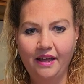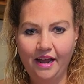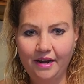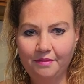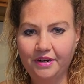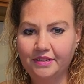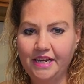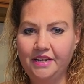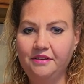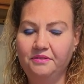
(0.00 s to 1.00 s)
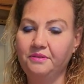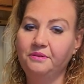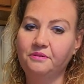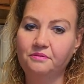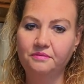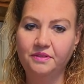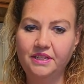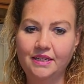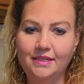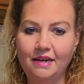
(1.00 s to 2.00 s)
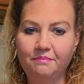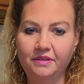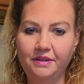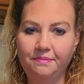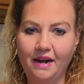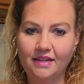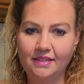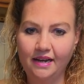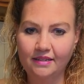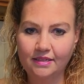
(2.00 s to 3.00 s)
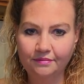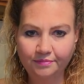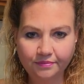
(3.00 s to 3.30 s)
and I'm going to take you through the assembly process.